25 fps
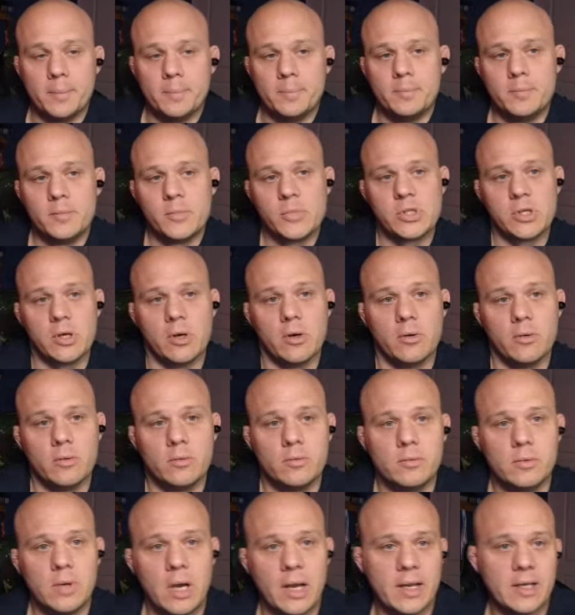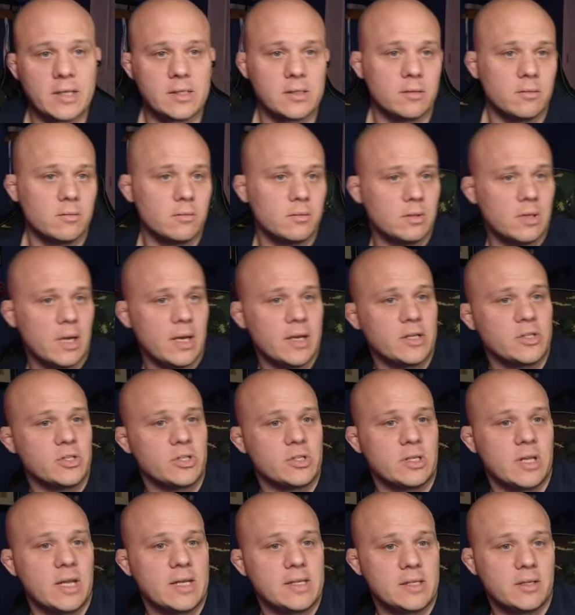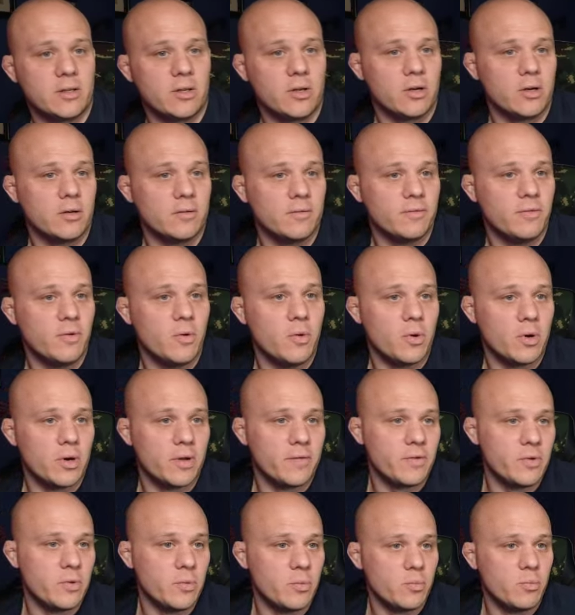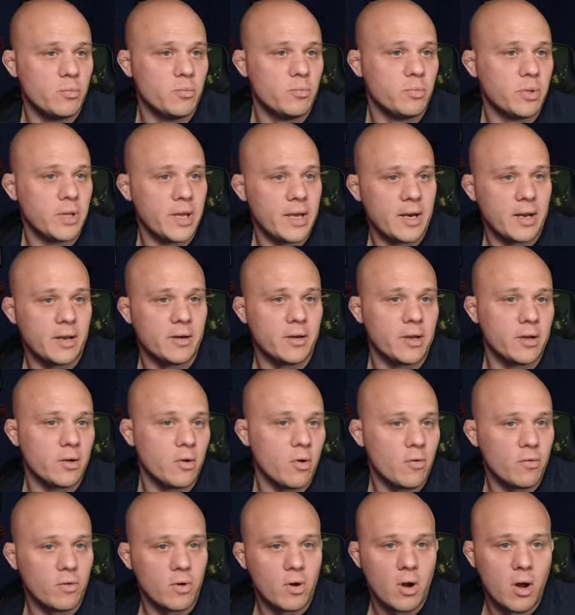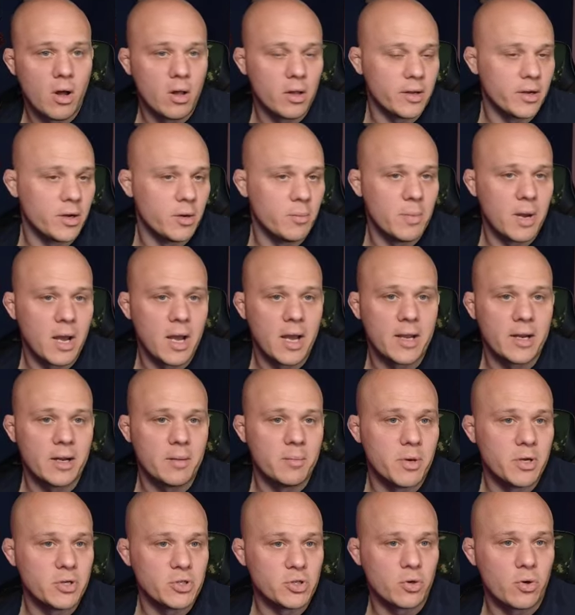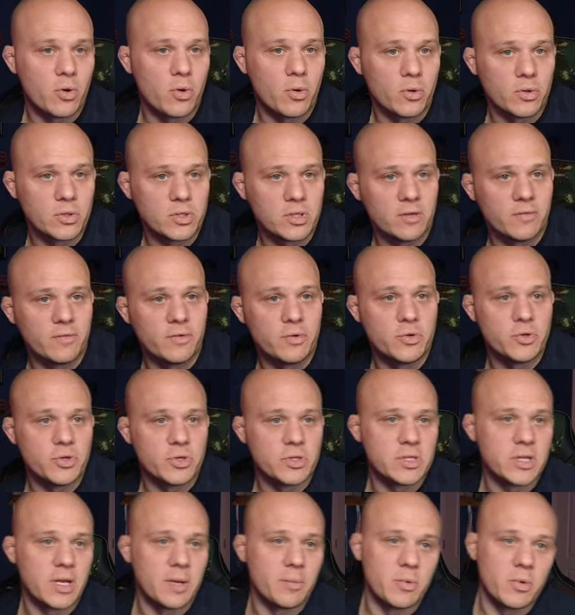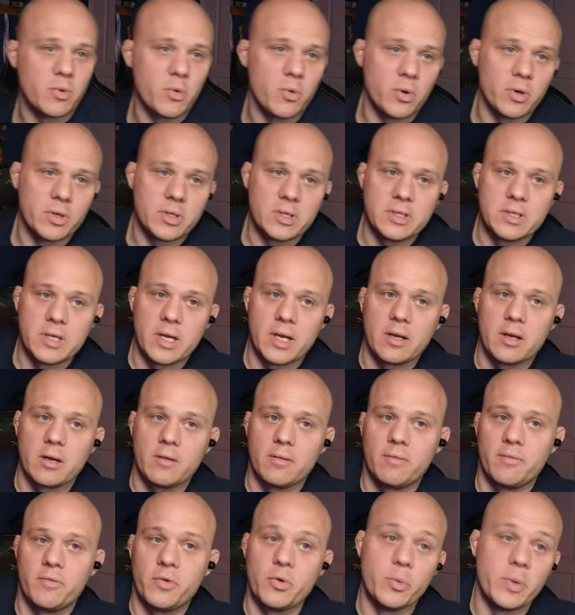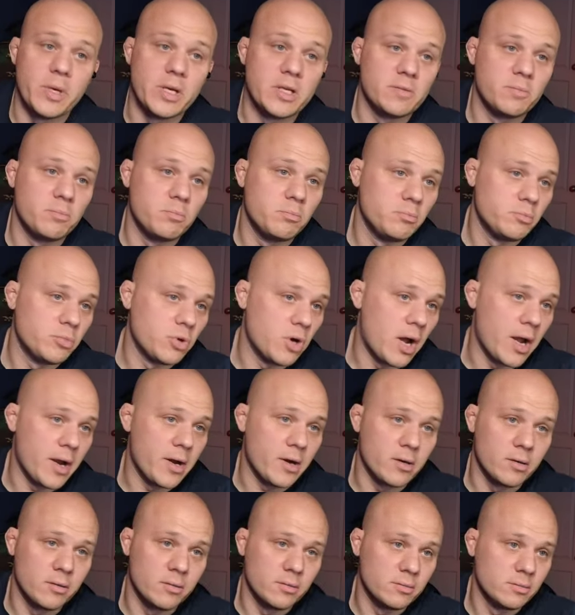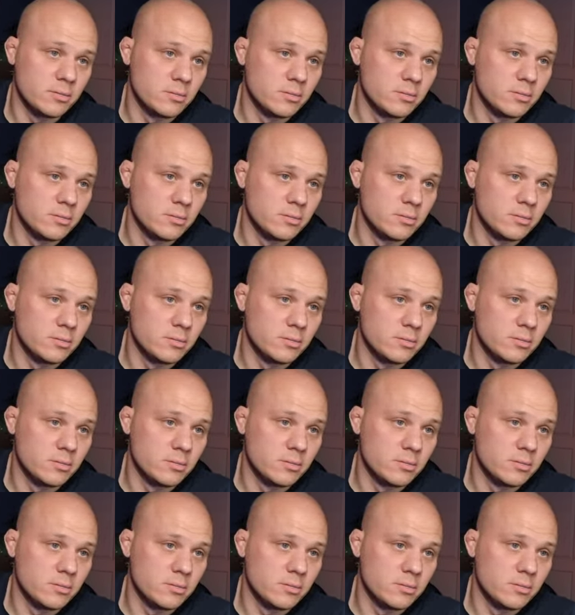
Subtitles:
So I guess just lesson learned forward. If you plan on like overhauling or buying a bunch of corals in the future, set up the quarantine tank a few weeks prior.